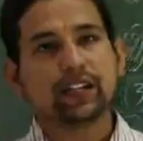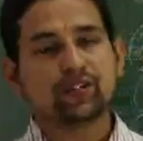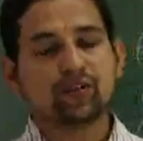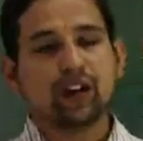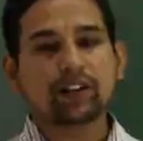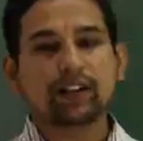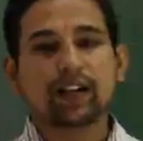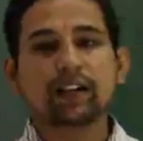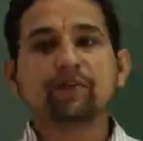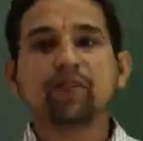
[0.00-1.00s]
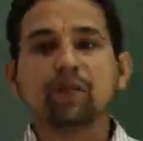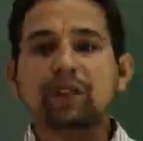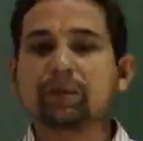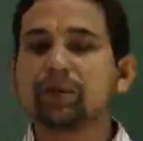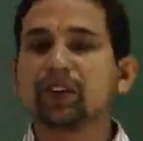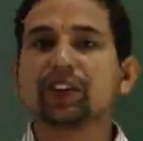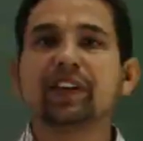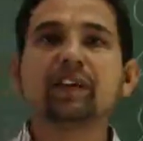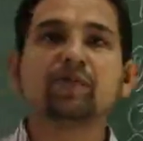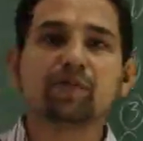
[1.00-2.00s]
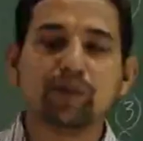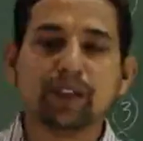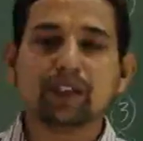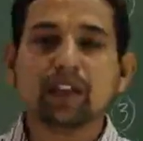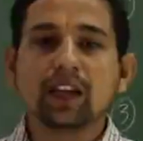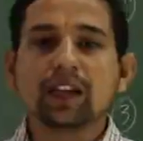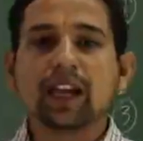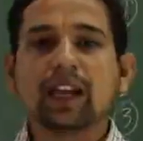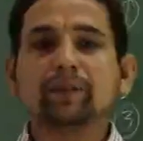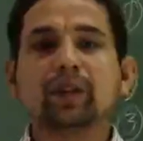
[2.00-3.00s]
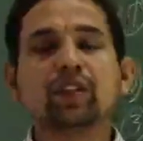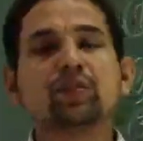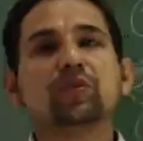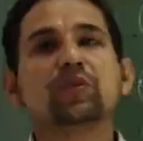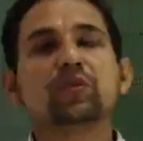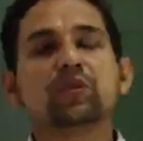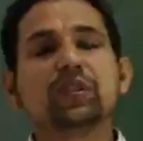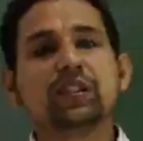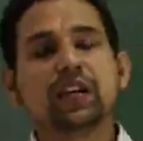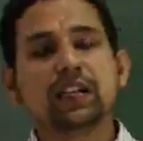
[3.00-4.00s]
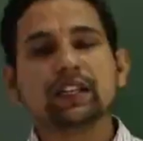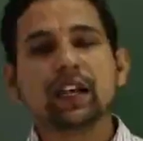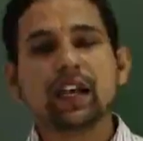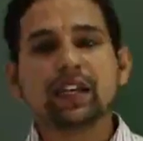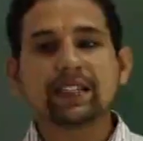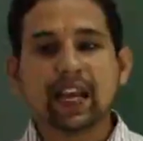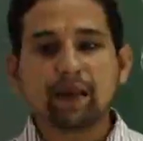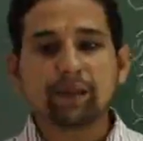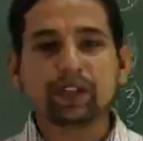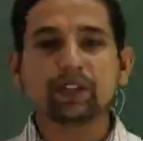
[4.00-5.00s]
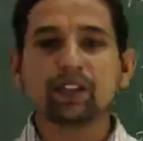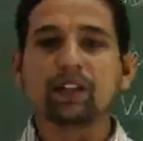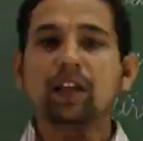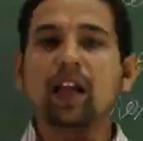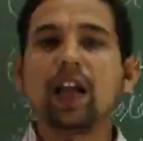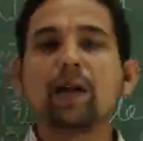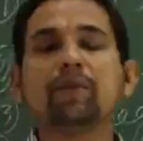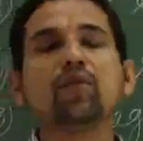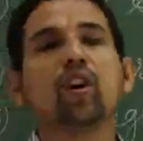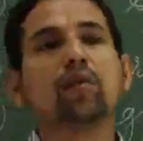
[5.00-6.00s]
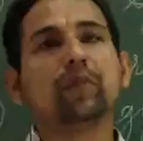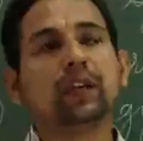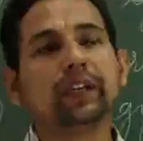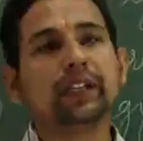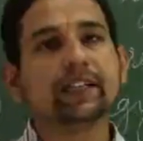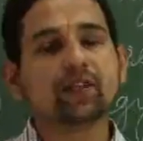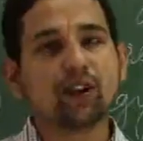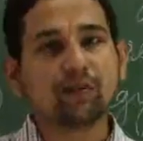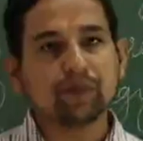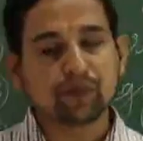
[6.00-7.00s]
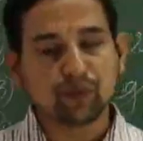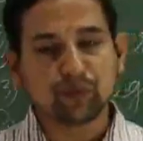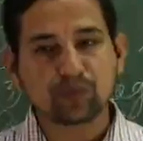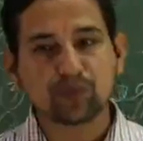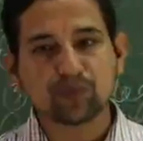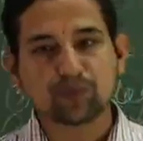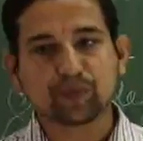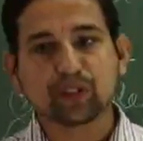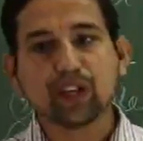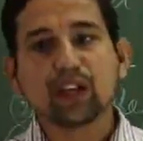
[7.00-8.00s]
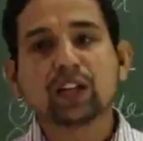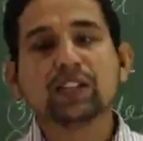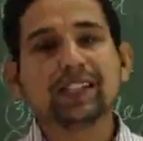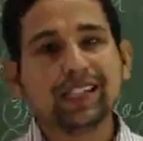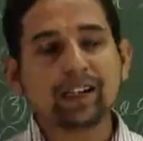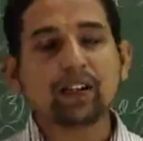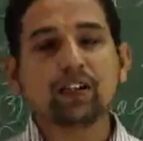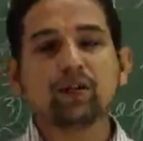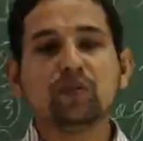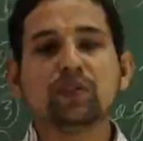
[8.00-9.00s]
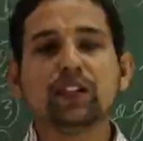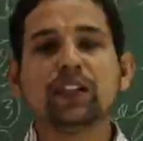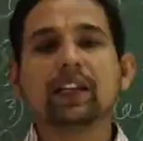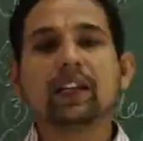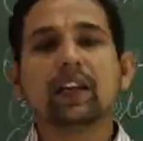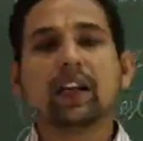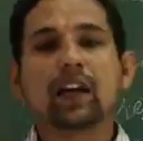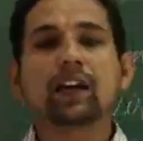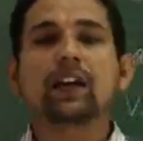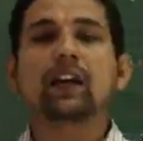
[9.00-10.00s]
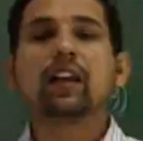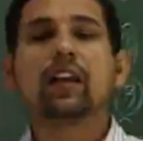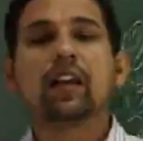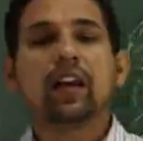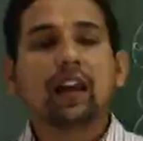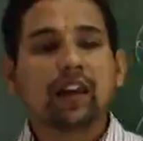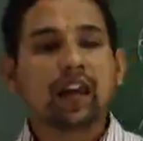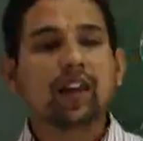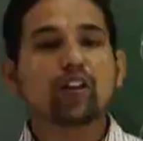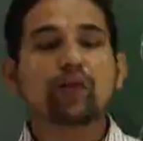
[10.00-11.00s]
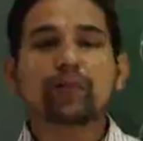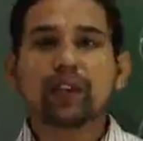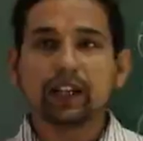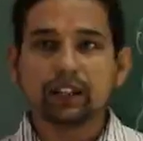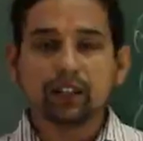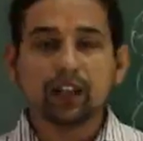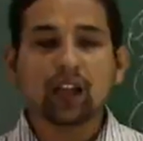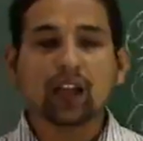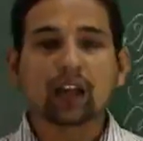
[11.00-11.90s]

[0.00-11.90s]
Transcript: extracted from the pregnant woman can be used to examine the abnormalities of chromosomes, gene using karyotyping,